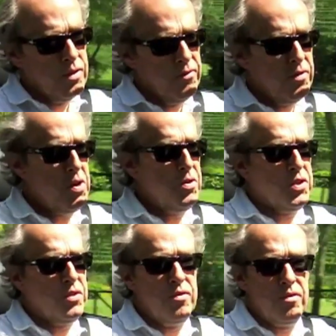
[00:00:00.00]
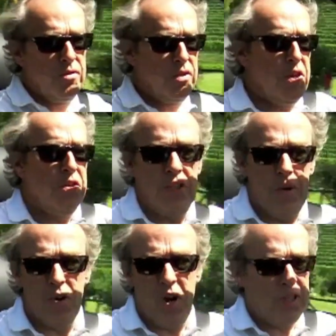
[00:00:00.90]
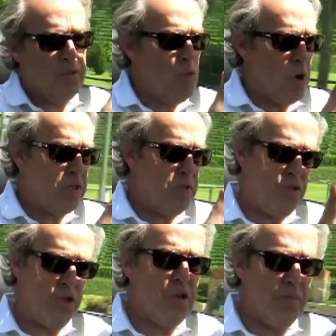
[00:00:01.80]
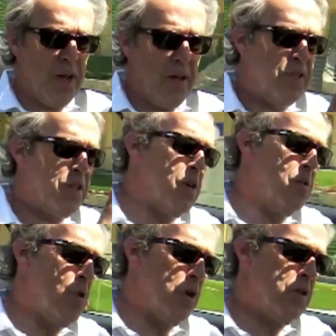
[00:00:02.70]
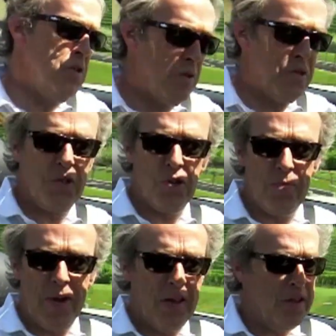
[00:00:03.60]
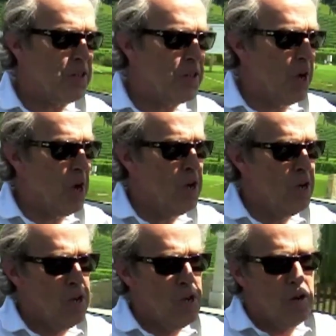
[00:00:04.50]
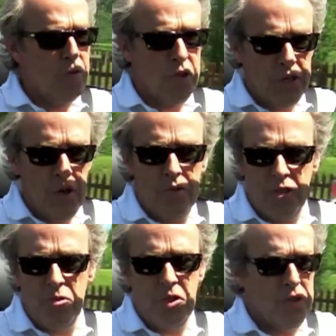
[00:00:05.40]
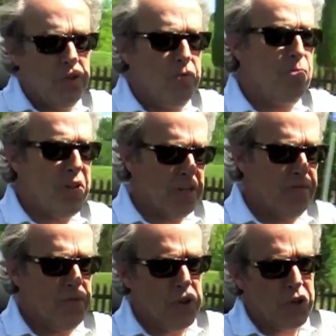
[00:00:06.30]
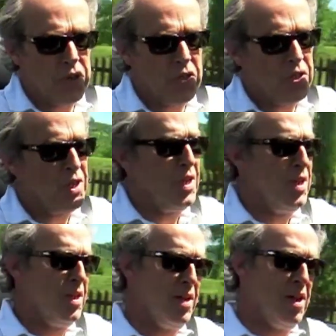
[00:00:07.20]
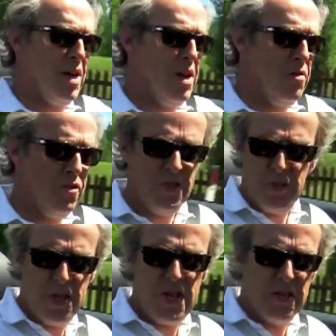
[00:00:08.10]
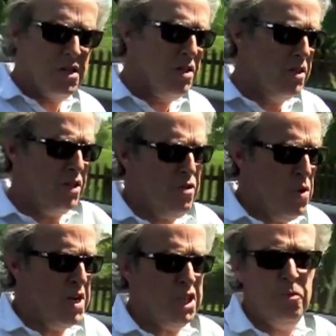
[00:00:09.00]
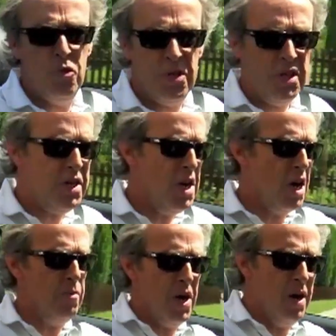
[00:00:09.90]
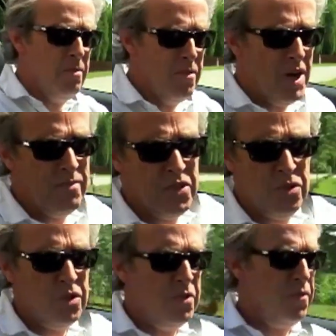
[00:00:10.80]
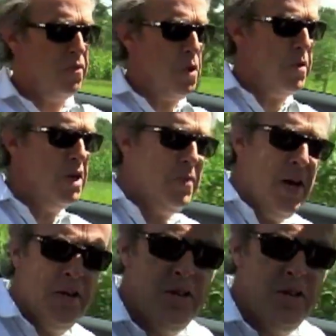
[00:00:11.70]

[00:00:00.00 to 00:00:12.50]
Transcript: If I was going to summarise what's good about this car and what's not so good about this car, well, the not so good bits first. The seats, this is quite a sporting car, but I'm sort of flopping about in